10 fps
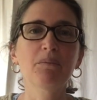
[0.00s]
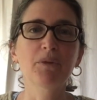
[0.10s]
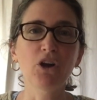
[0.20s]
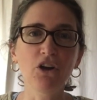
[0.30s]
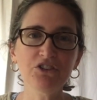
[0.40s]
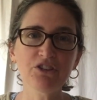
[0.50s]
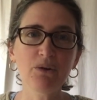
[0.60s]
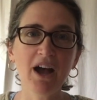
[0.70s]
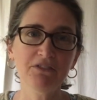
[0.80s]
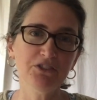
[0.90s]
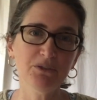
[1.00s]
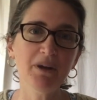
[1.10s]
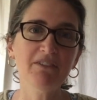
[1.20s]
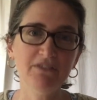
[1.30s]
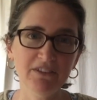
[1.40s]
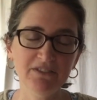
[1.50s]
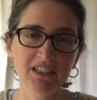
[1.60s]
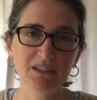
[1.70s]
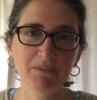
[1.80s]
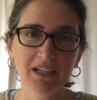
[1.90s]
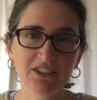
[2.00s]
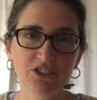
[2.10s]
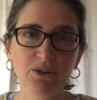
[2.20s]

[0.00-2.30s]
but also after about 15 minutes